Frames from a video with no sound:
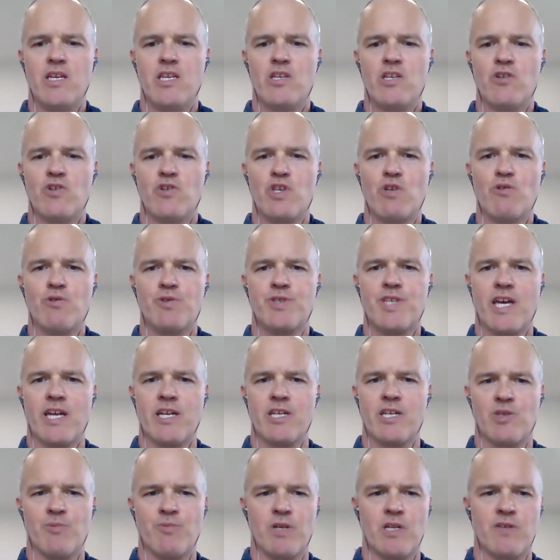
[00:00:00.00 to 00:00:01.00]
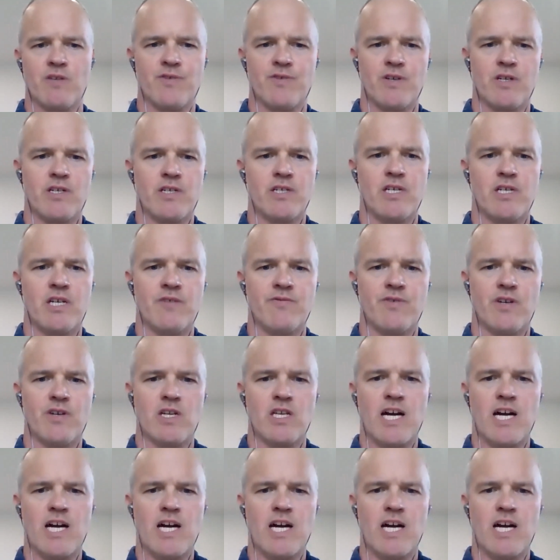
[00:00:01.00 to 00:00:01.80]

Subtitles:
use that as a bit of a